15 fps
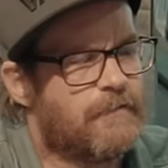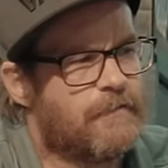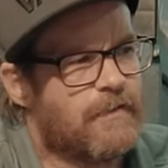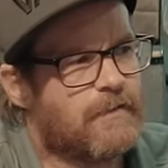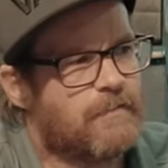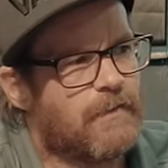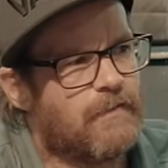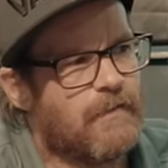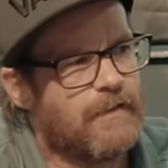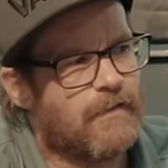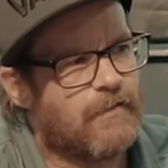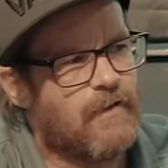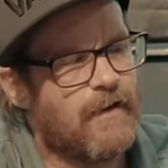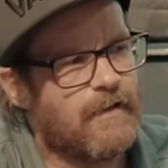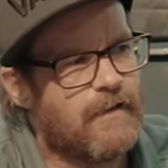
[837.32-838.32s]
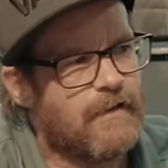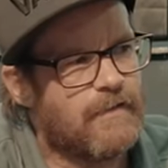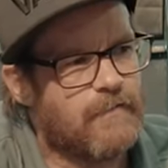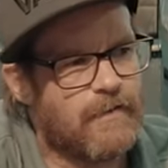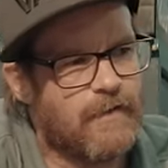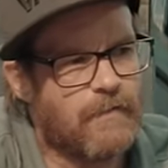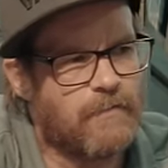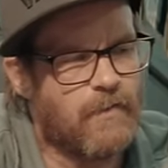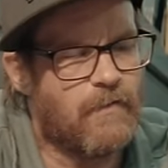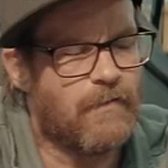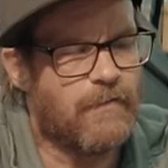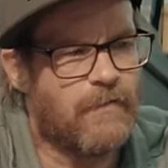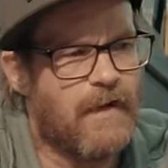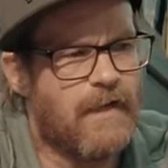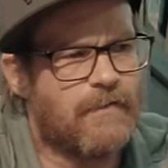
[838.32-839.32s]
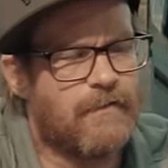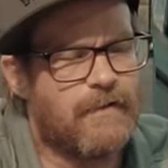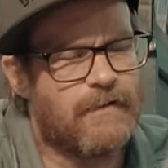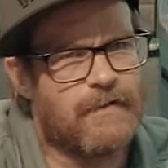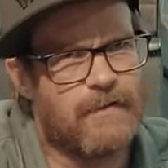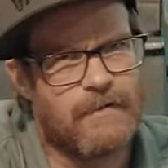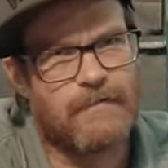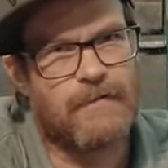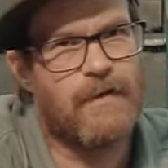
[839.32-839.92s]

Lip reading: difference between the crankcase, where that blow-off valve is